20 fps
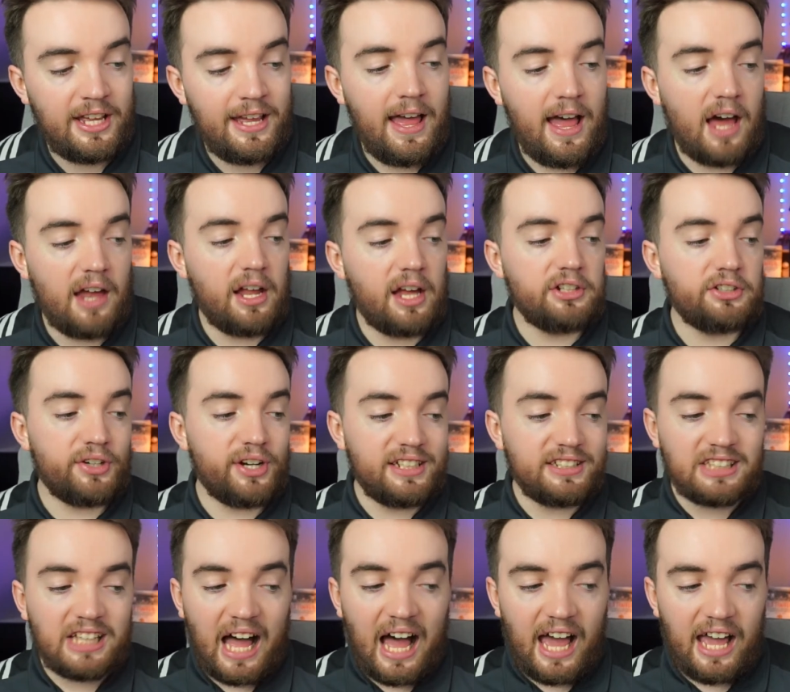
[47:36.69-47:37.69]
and Andre is
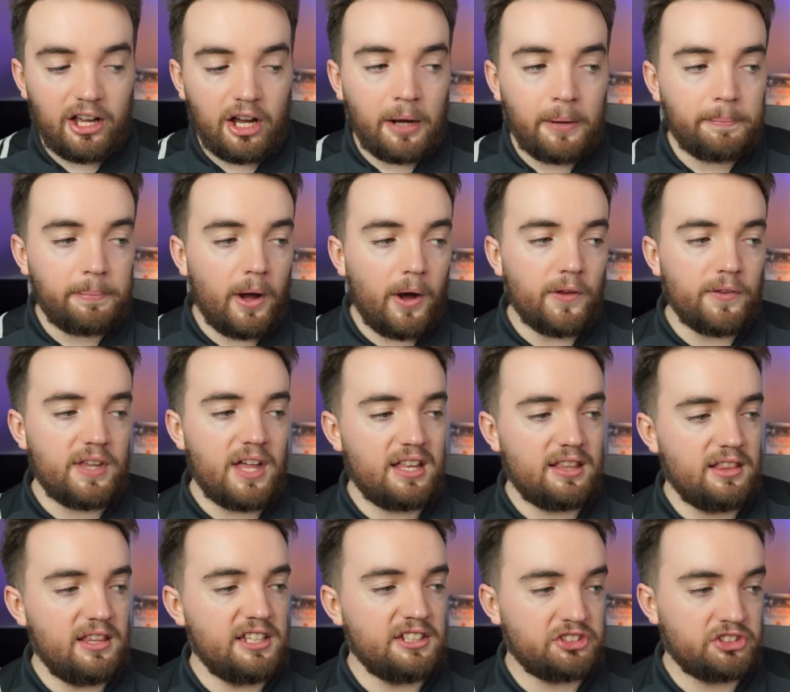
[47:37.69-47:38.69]
high up on that
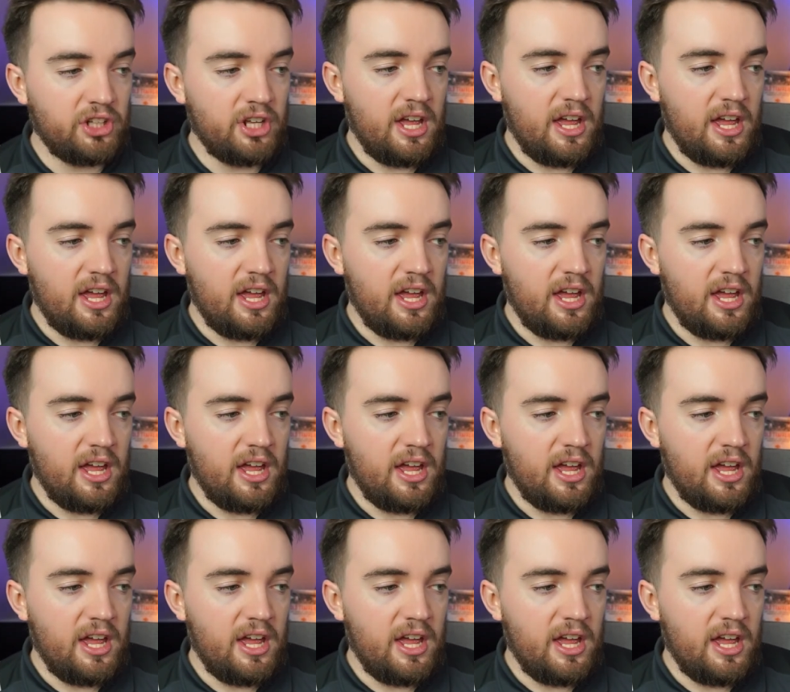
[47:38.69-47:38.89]
list.